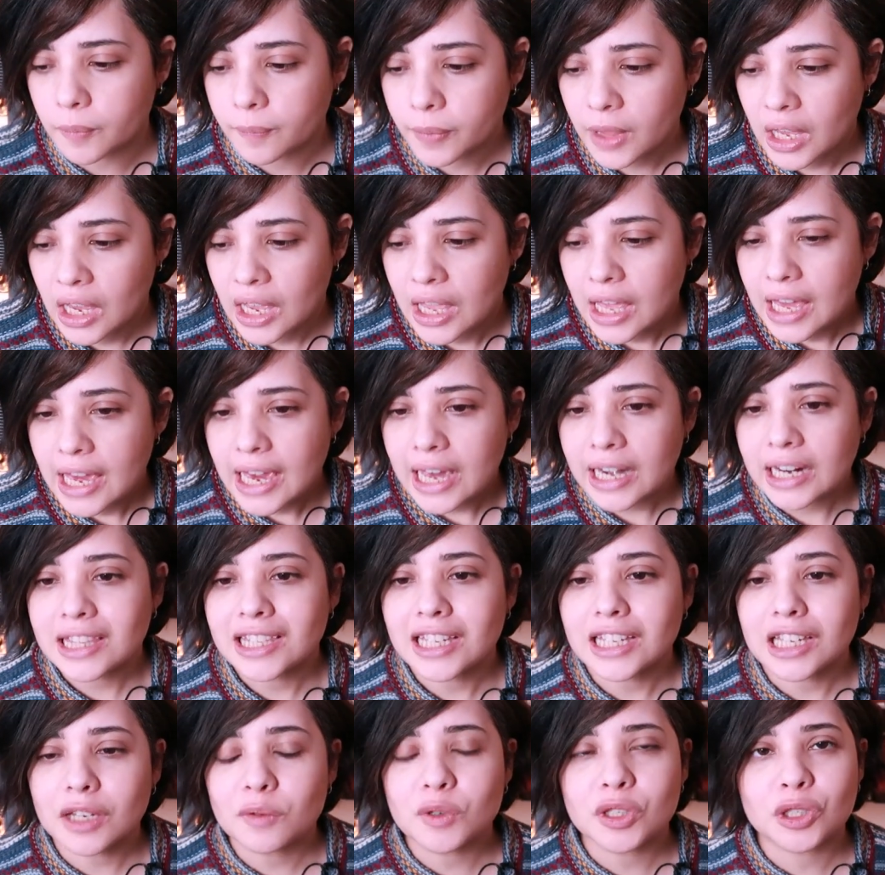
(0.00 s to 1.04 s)
And I
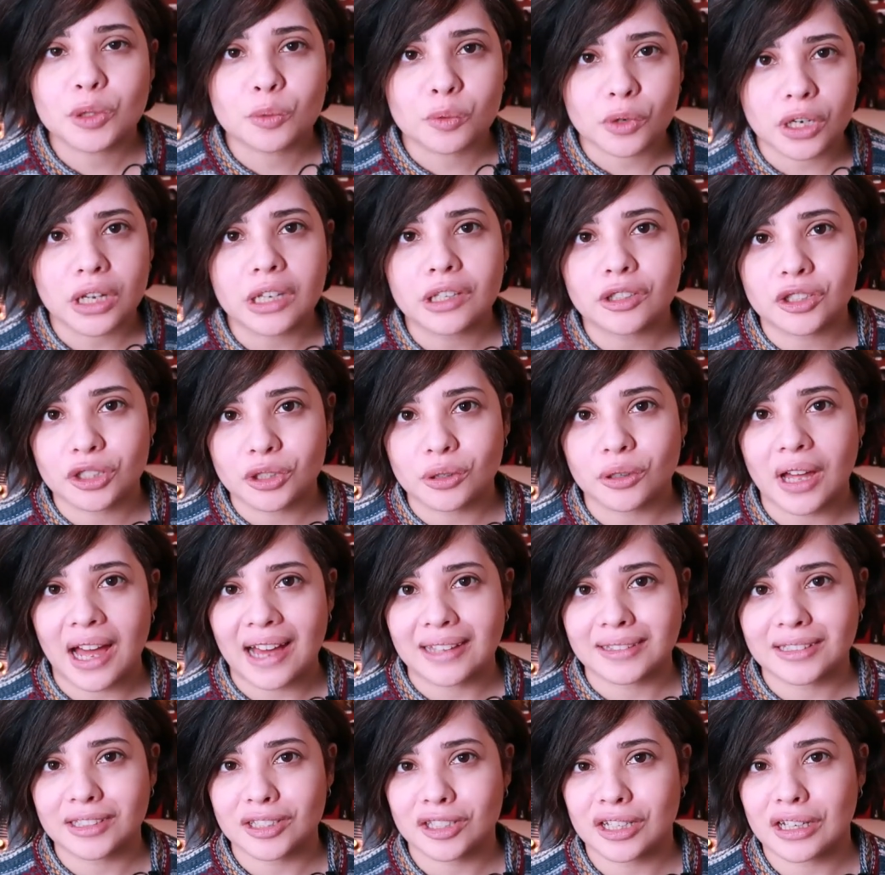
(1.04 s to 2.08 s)
think it was Rachel
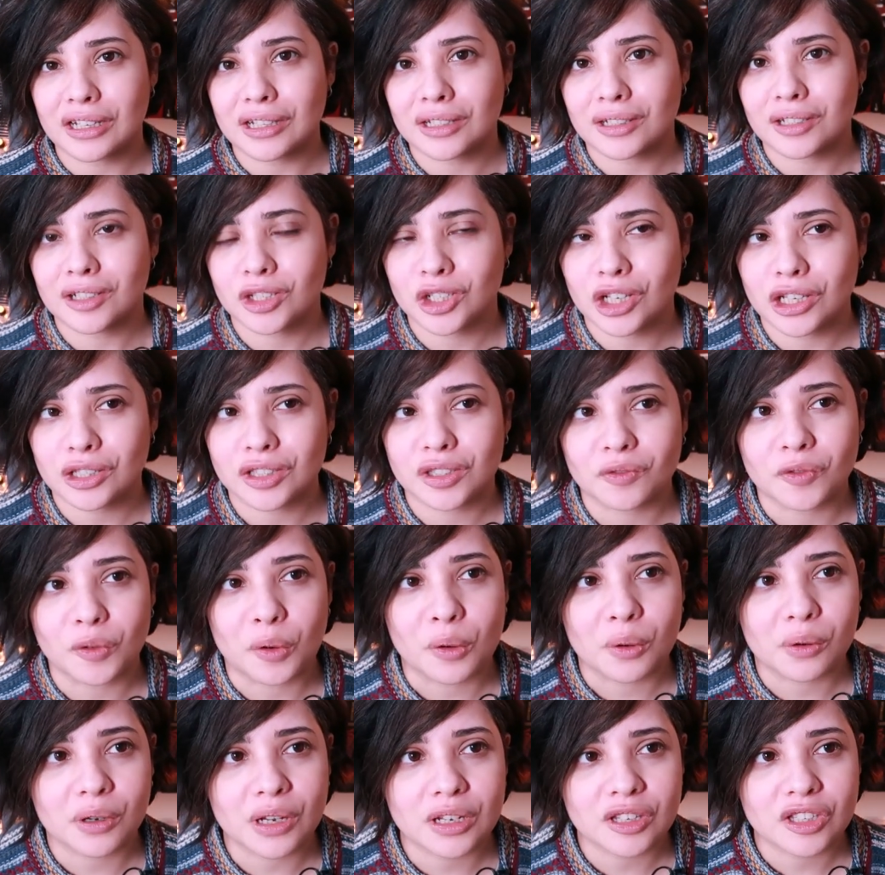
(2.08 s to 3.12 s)
at the Shades of
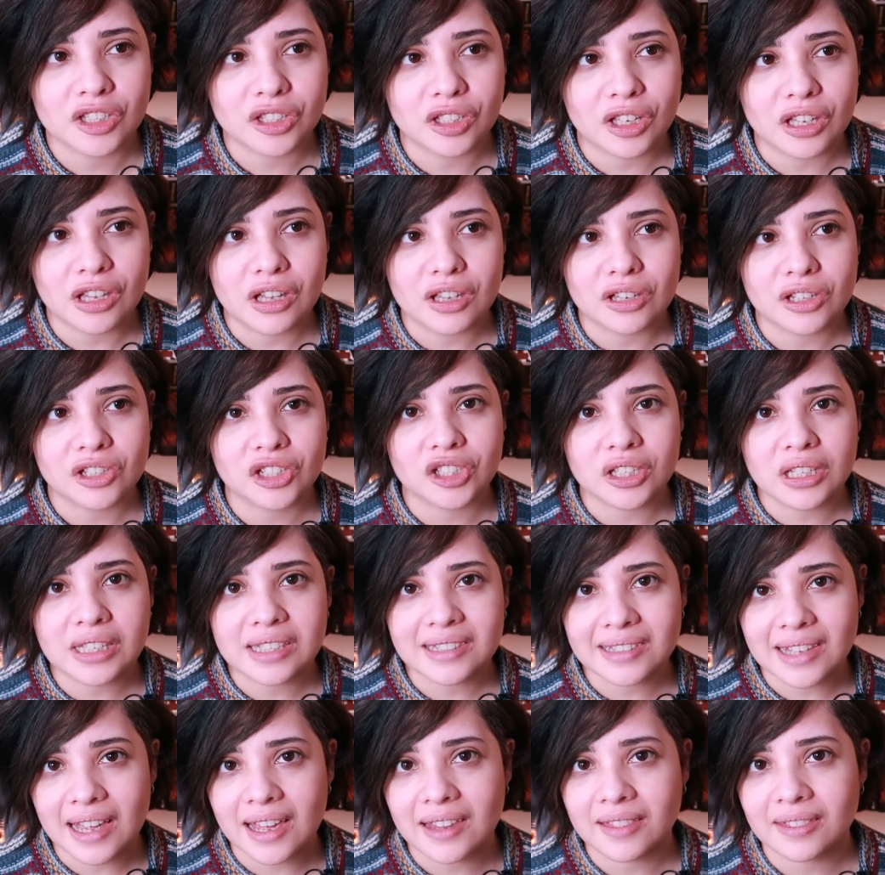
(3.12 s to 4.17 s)
Orange, she
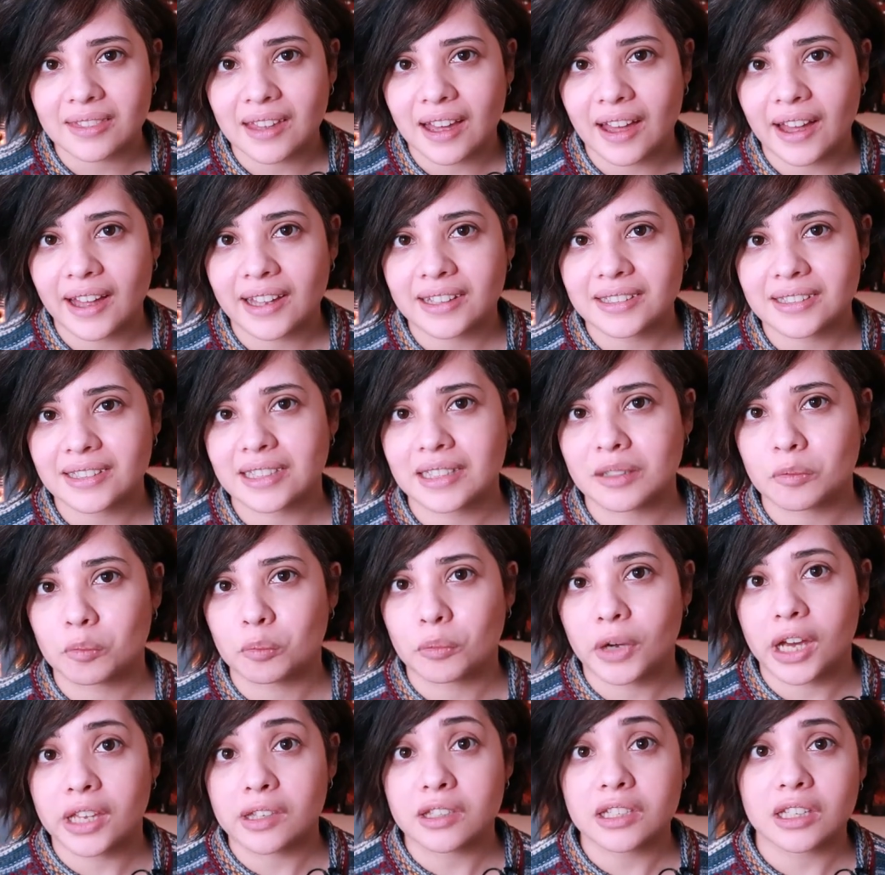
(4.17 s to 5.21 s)
said that
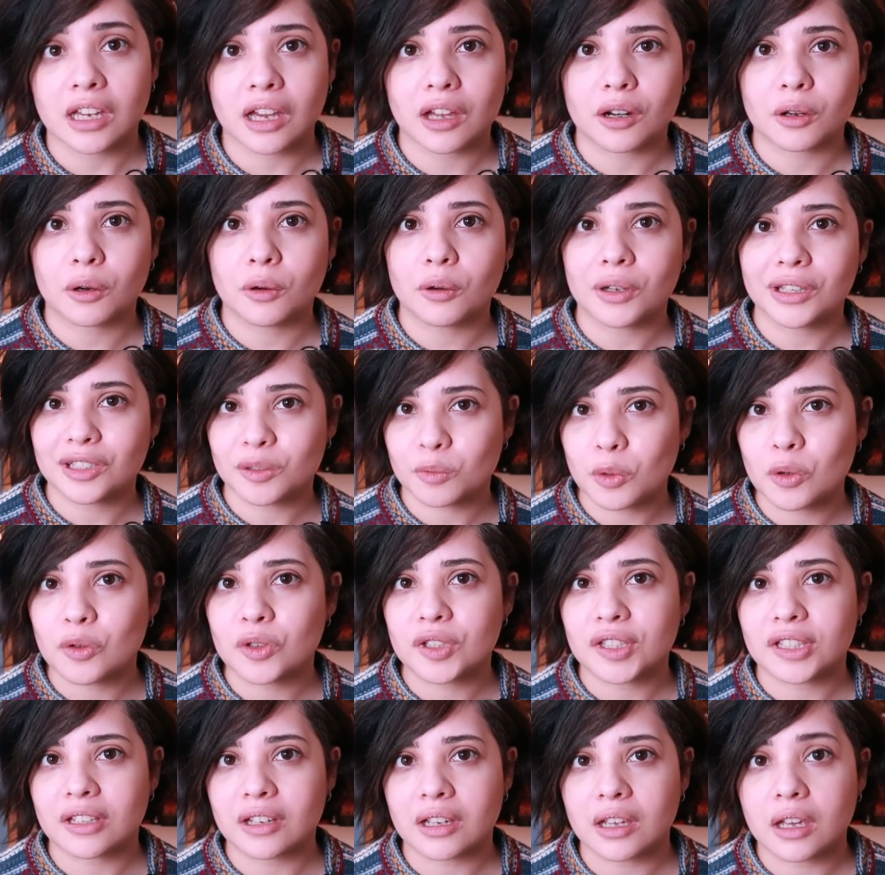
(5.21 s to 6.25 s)
my channel is
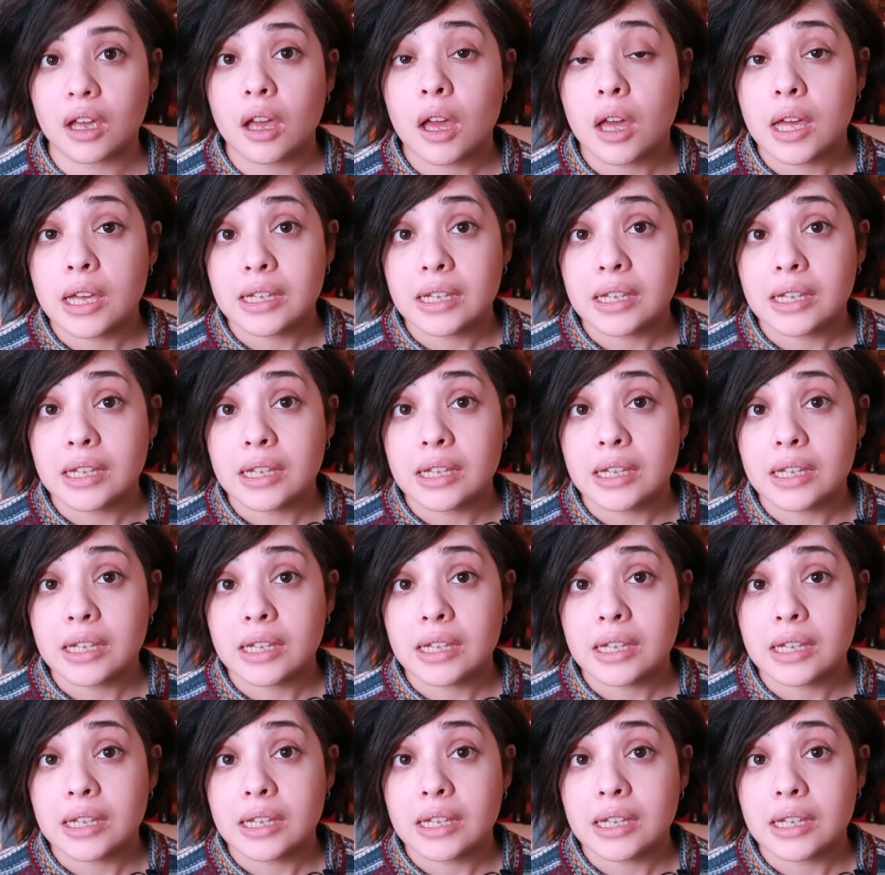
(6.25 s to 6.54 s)
mostly